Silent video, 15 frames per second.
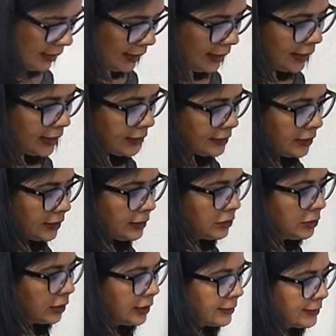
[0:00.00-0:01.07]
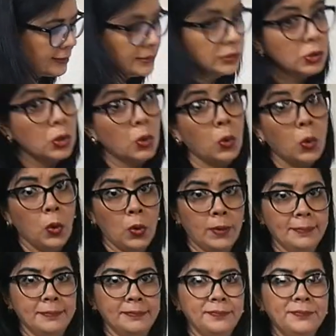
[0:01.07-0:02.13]
it doesn't go
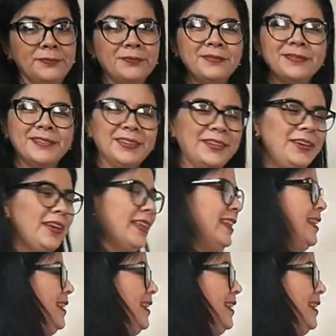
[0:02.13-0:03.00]
home. Good.